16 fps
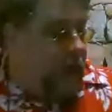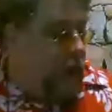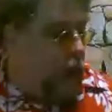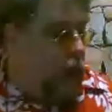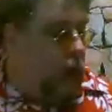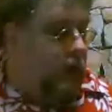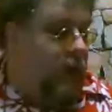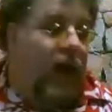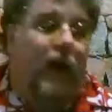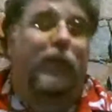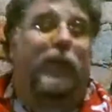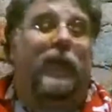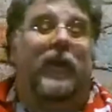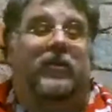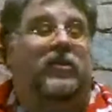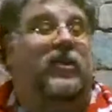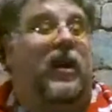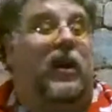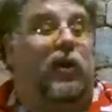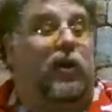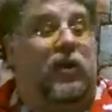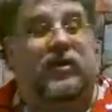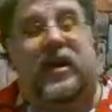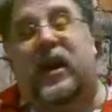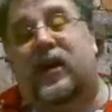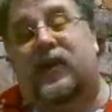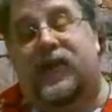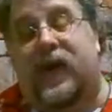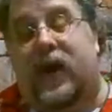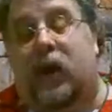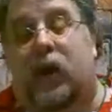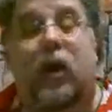There are a lot of places I couldn't take a
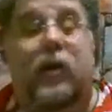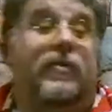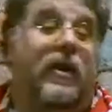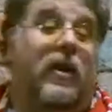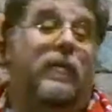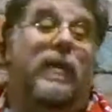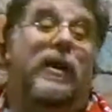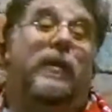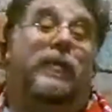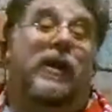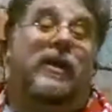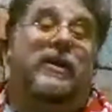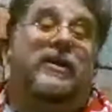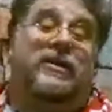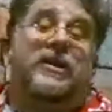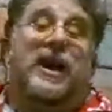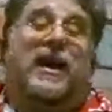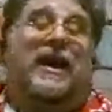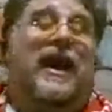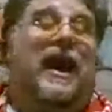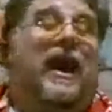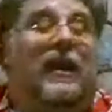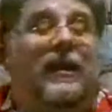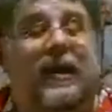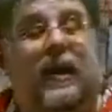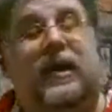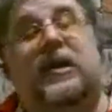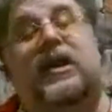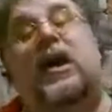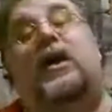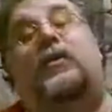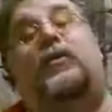firearm. There are many places I can't
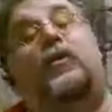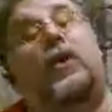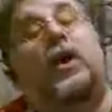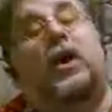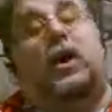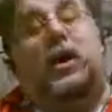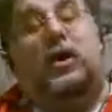take a knife.